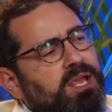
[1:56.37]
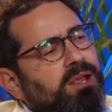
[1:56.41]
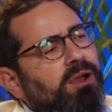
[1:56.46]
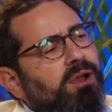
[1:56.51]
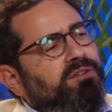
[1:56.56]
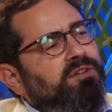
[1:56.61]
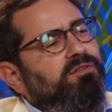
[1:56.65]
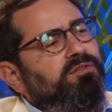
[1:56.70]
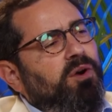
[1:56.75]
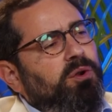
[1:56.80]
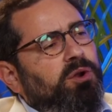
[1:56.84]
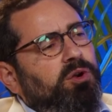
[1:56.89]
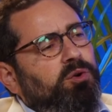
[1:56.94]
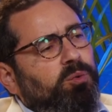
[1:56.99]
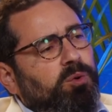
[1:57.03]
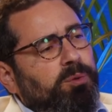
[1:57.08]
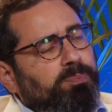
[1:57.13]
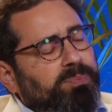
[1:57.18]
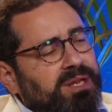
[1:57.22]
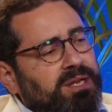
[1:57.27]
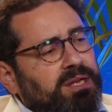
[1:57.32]
He also voted
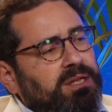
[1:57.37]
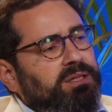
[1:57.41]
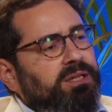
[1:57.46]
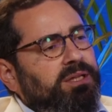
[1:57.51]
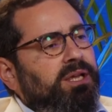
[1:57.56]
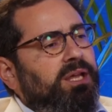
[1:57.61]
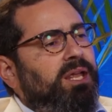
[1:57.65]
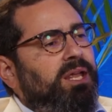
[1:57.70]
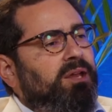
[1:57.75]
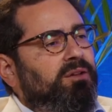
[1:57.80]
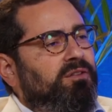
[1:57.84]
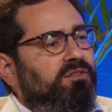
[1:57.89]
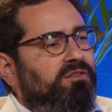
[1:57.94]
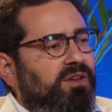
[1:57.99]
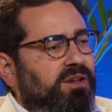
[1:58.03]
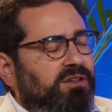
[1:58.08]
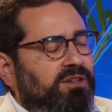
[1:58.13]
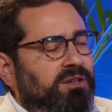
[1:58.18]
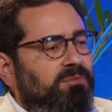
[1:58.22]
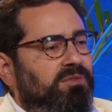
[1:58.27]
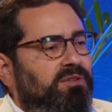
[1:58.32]
repeatedly against
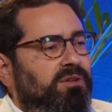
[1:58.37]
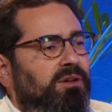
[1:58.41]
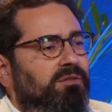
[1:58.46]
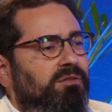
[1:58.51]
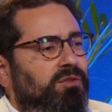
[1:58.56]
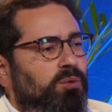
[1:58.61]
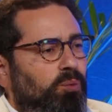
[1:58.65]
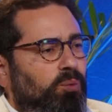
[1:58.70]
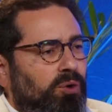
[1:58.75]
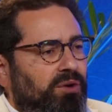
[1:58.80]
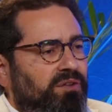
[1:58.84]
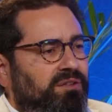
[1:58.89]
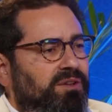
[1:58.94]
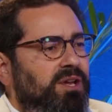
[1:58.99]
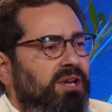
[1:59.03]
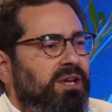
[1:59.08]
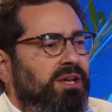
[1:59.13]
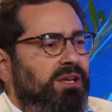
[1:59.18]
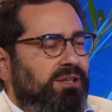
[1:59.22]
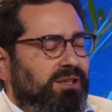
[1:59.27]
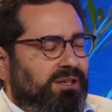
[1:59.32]
victims of the worst
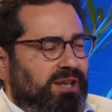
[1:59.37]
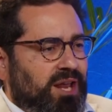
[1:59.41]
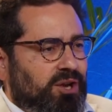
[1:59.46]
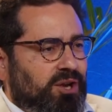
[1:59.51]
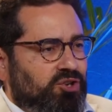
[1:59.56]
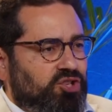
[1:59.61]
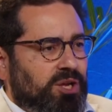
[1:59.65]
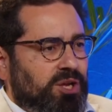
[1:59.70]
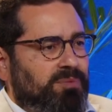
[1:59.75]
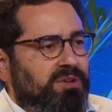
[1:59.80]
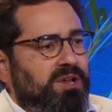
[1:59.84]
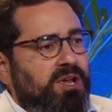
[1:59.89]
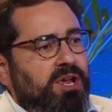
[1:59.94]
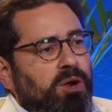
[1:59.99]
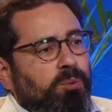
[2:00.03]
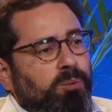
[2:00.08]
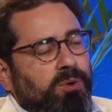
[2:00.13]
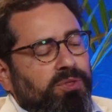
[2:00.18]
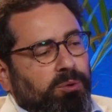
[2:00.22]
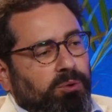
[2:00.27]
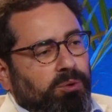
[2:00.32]
dictatorships.
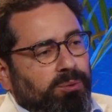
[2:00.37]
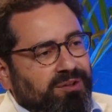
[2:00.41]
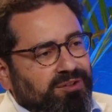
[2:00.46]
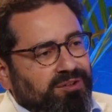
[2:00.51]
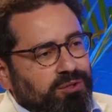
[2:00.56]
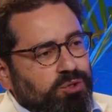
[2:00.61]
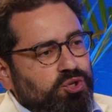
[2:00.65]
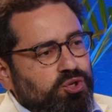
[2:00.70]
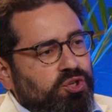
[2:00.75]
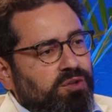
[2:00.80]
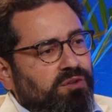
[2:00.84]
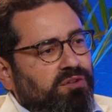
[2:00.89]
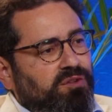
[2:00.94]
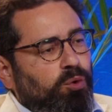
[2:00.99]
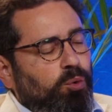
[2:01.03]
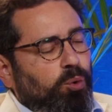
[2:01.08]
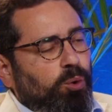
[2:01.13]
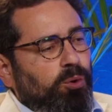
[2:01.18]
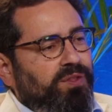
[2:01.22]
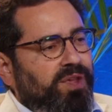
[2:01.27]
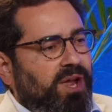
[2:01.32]
When there were resolutions to
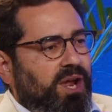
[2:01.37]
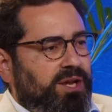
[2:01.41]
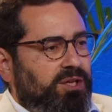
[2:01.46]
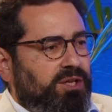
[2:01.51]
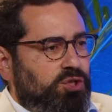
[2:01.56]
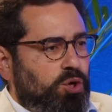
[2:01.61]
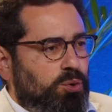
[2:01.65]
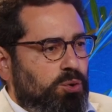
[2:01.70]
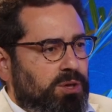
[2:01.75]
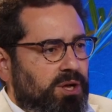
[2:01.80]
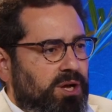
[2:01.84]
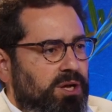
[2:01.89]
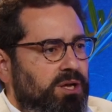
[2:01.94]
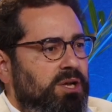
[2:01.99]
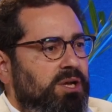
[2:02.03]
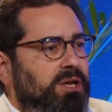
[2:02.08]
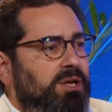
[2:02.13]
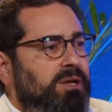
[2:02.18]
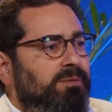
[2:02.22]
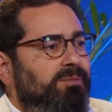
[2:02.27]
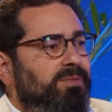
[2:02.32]
hold the Ayatollah
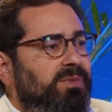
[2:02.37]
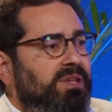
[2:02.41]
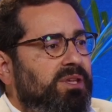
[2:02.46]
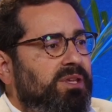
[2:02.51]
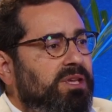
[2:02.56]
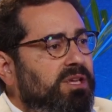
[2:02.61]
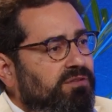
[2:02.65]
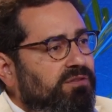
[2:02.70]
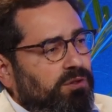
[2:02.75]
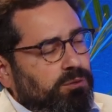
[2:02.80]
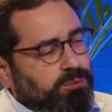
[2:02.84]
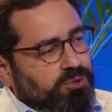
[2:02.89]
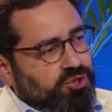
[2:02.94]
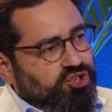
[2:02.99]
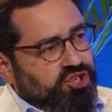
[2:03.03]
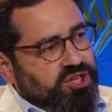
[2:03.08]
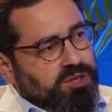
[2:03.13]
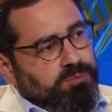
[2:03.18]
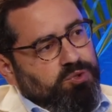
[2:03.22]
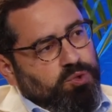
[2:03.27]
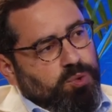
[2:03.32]
evil
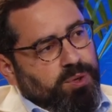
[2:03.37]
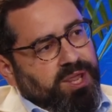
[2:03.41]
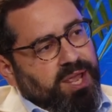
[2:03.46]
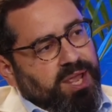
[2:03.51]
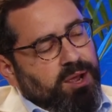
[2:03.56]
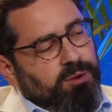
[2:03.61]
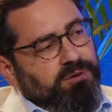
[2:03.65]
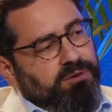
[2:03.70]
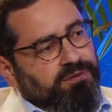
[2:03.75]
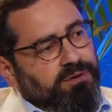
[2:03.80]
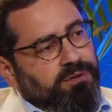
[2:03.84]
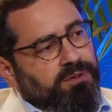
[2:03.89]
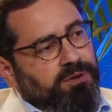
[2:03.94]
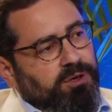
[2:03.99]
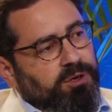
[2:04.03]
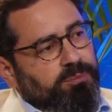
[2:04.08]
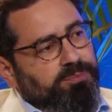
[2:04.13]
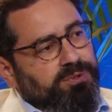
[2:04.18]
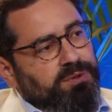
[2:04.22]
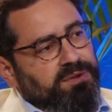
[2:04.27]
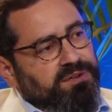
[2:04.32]
regime to account for their
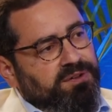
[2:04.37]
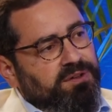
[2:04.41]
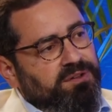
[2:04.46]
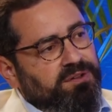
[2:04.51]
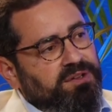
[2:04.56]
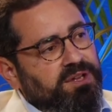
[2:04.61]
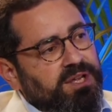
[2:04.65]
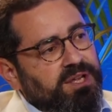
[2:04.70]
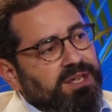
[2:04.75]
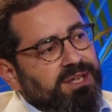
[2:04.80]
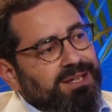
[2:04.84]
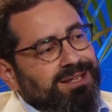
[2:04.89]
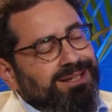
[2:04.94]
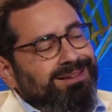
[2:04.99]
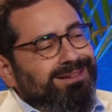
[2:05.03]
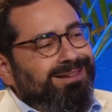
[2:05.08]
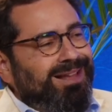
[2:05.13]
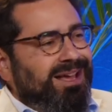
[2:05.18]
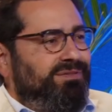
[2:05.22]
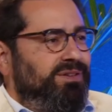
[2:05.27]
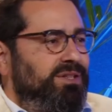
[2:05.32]
abuses,
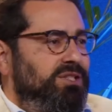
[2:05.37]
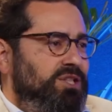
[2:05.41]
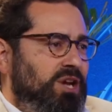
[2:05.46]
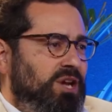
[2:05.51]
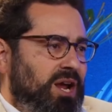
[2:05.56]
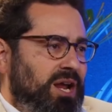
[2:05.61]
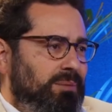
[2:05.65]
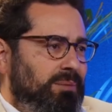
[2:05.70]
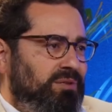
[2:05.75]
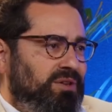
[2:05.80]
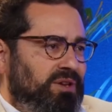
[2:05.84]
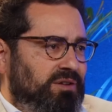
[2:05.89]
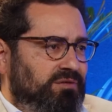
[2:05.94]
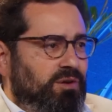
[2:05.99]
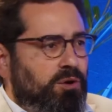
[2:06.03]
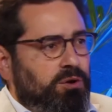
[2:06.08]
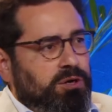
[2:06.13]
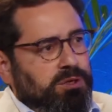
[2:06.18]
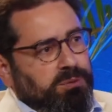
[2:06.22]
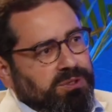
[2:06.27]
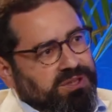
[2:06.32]
11 times he
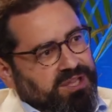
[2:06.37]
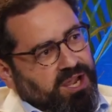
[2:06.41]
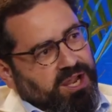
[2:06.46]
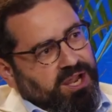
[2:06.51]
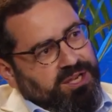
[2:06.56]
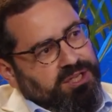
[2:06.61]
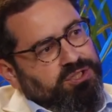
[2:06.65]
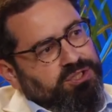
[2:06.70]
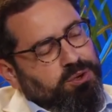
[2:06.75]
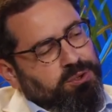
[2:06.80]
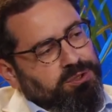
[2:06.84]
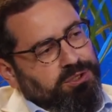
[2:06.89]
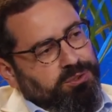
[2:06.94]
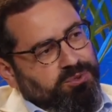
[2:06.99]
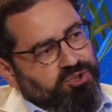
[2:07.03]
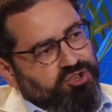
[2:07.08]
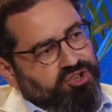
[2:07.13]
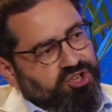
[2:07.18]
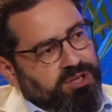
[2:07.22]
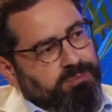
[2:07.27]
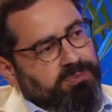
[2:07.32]
voted with the Ayatollah
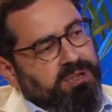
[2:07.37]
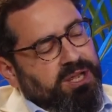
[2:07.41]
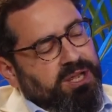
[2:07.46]
regime.